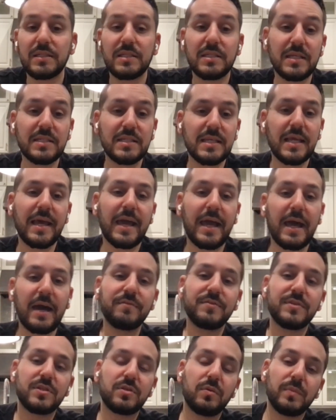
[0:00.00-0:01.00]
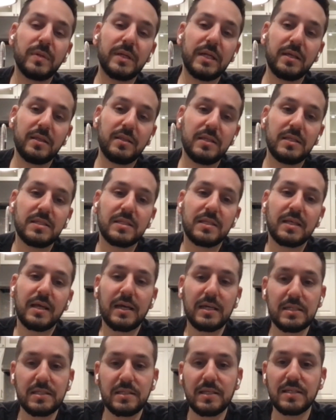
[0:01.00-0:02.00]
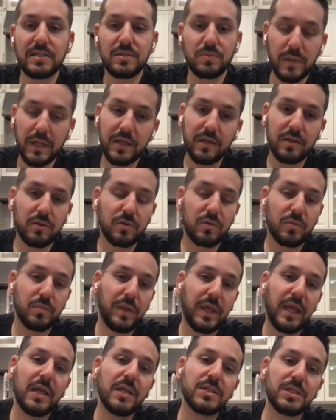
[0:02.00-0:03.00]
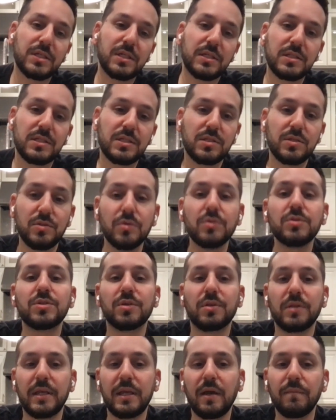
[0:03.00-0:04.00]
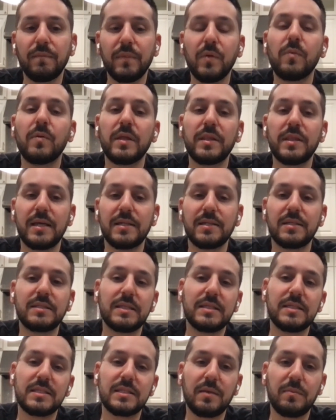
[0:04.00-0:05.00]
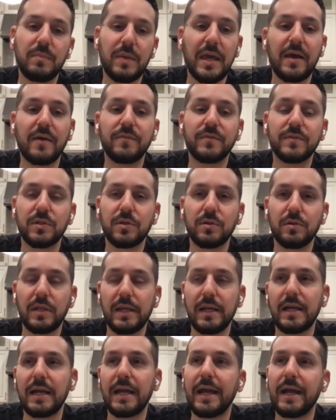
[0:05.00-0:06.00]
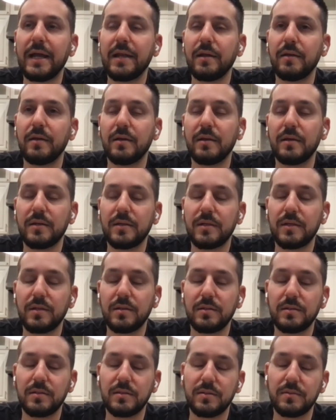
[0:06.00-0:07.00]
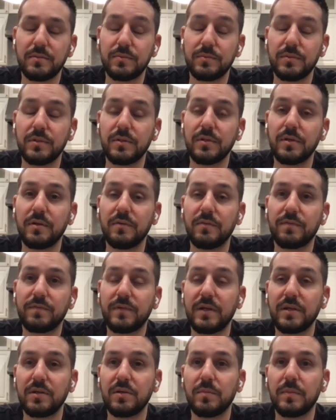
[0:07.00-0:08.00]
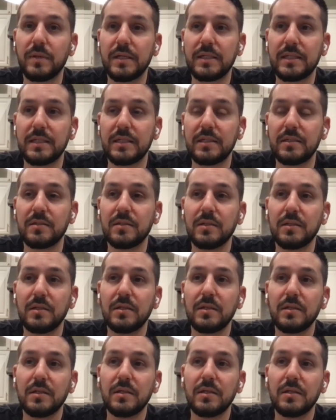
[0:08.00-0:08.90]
since I have so many of these guys as regular patients, usually I'm the one that sees them after. Like I had a a, a real good friend of mine